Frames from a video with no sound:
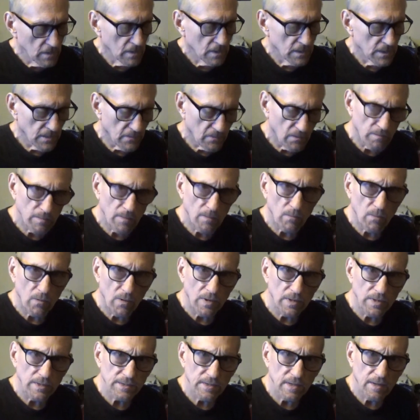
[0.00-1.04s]
And remember,
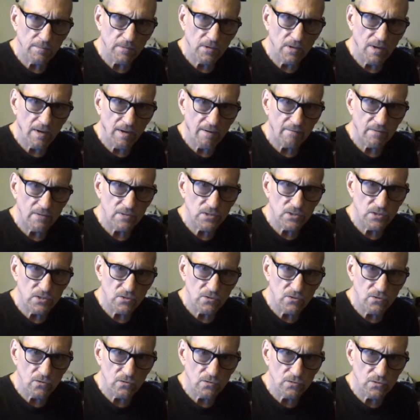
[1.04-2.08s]
anytime you have a
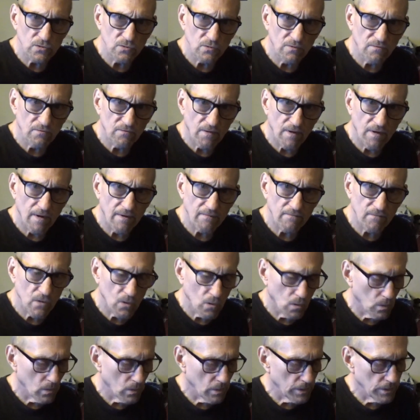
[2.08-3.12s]
2 to a 5
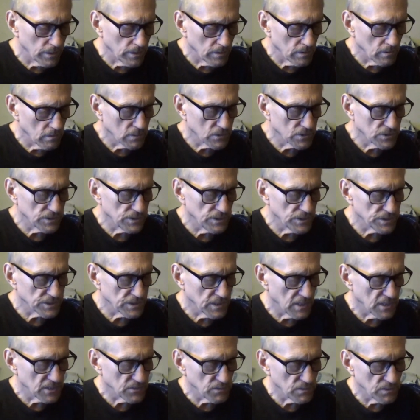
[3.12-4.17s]
chord, which in this
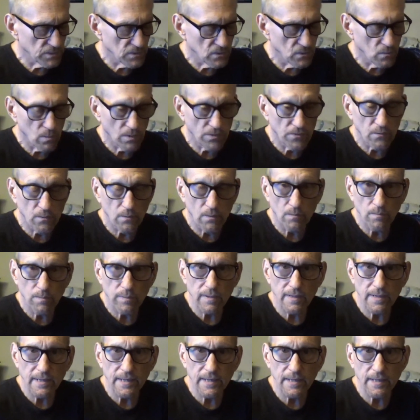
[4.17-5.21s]
case we do, whether we're
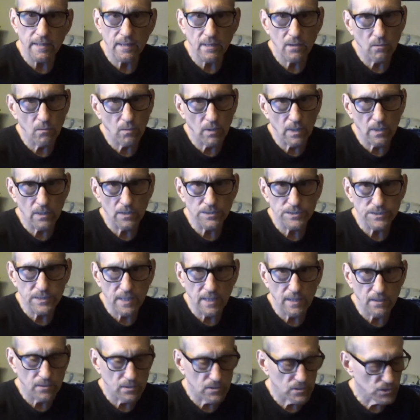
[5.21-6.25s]
playing in a regular
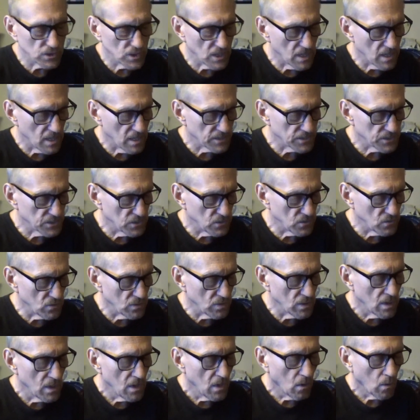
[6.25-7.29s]
standard jazz tune
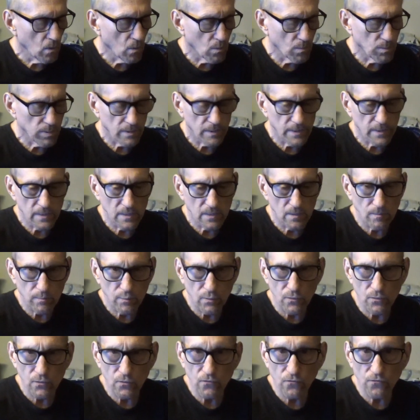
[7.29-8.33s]
or playing in a
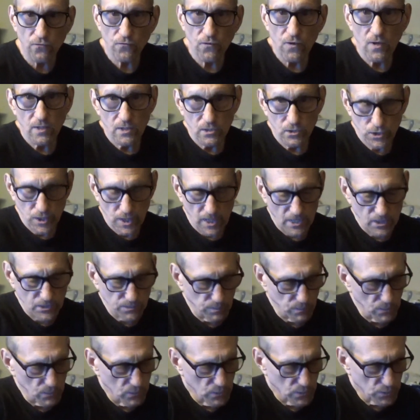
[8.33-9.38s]
blues, jazz
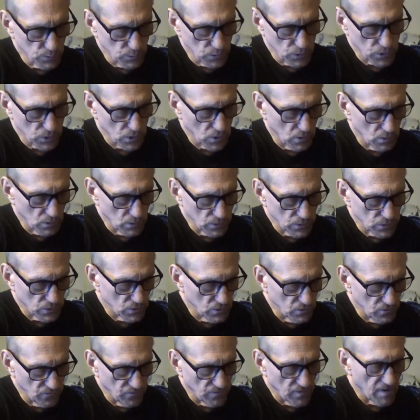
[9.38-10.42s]
blues, which goes
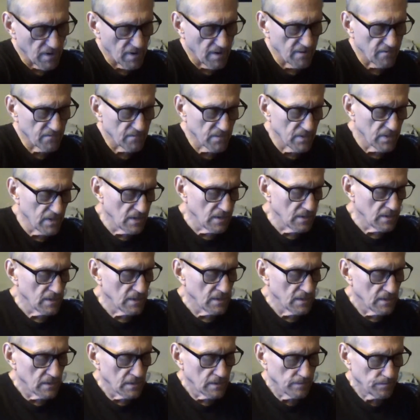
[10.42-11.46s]
2-5,
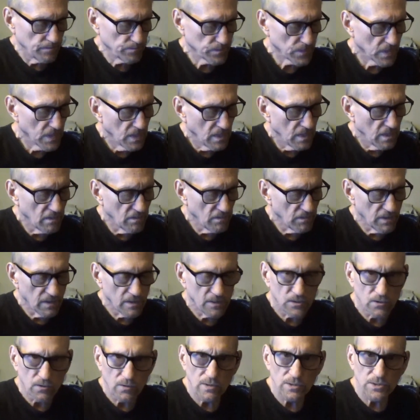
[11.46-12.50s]
then
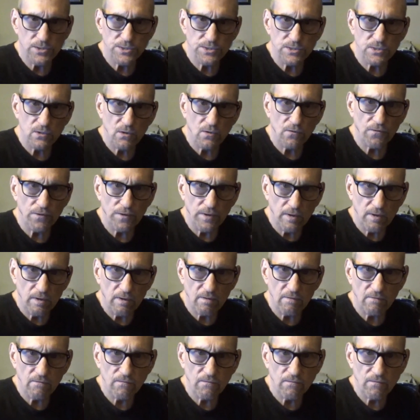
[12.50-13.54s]
you could still think
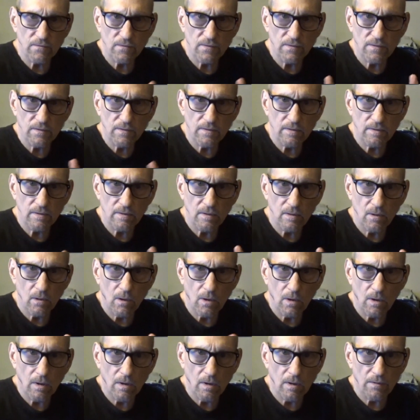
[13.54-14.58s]
of
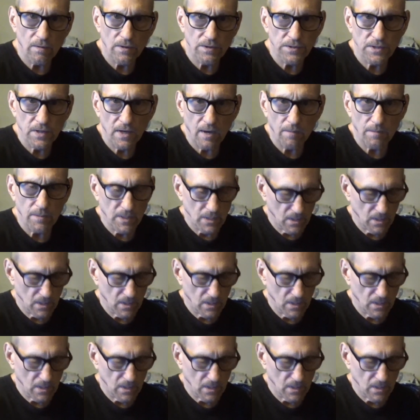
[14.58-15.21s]
the dominant